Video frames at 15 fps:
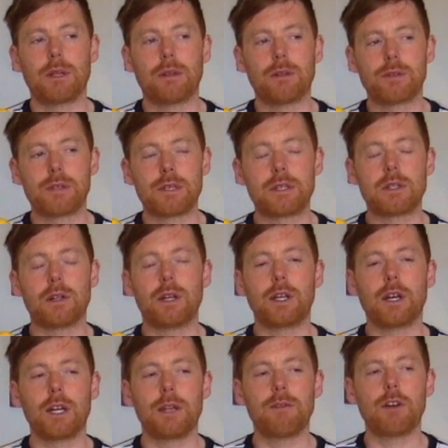there's a slight
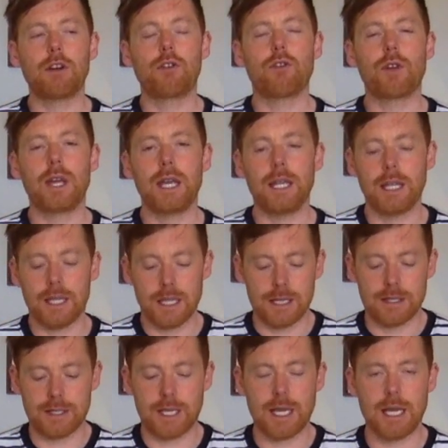kind of a green in the
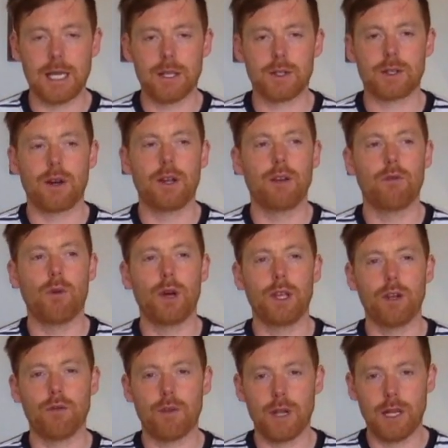skin is kind of what
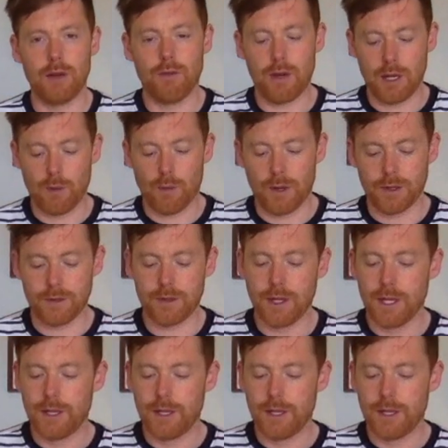you really want.